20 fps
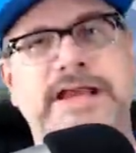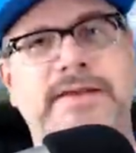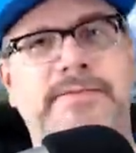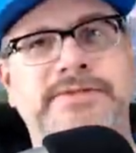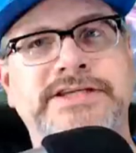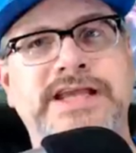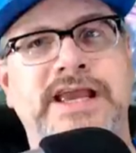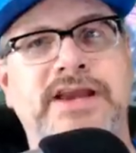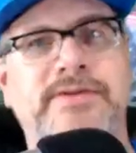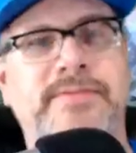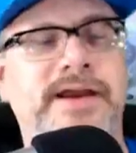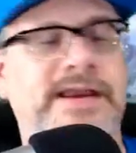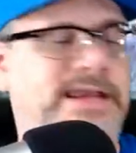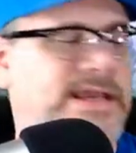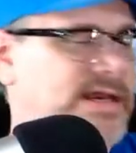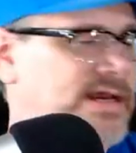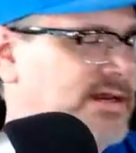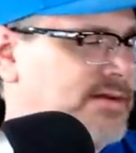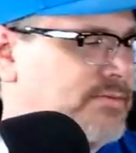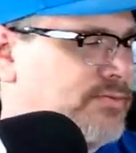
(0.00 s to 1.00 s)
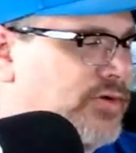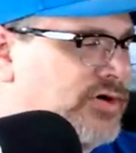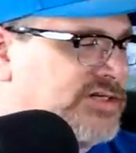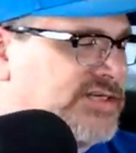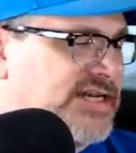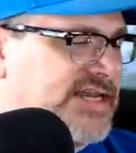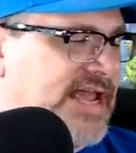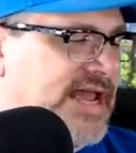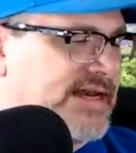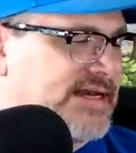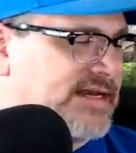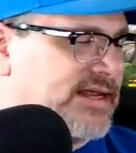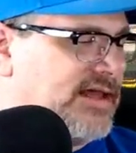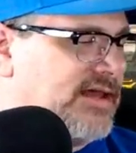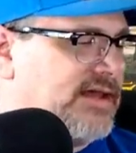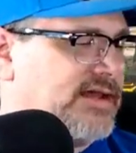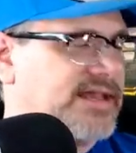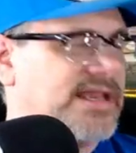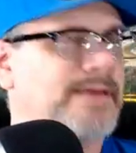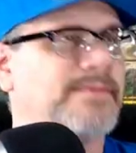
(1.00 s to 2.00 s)
J Jagger, my kitty, pussycat,
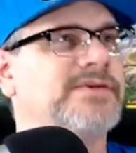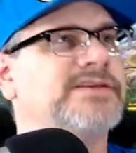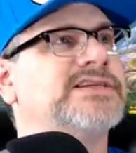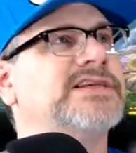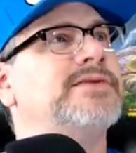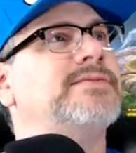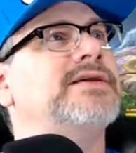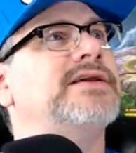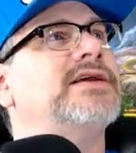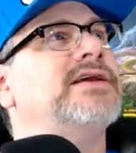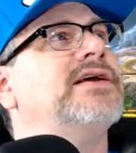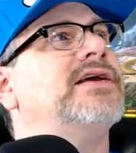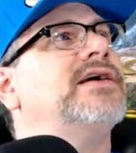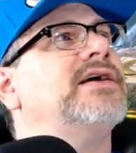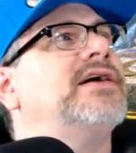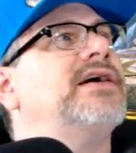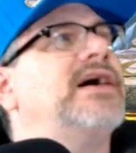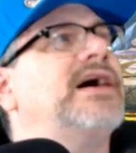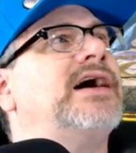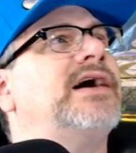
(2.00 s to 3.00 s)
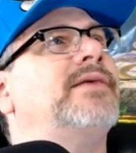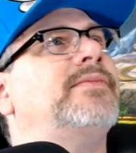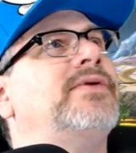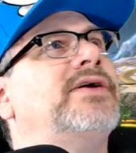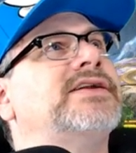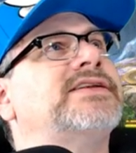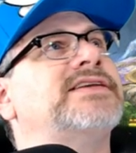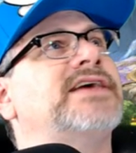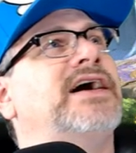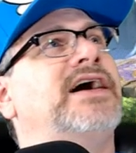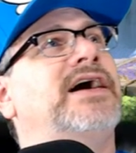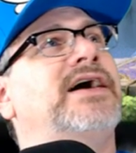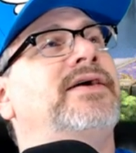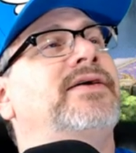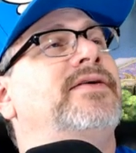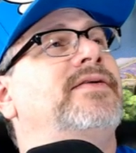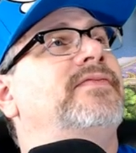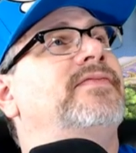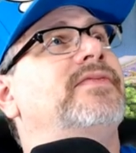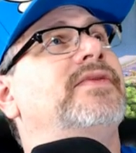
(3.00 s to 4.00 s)
came to see me. Uh, but uh,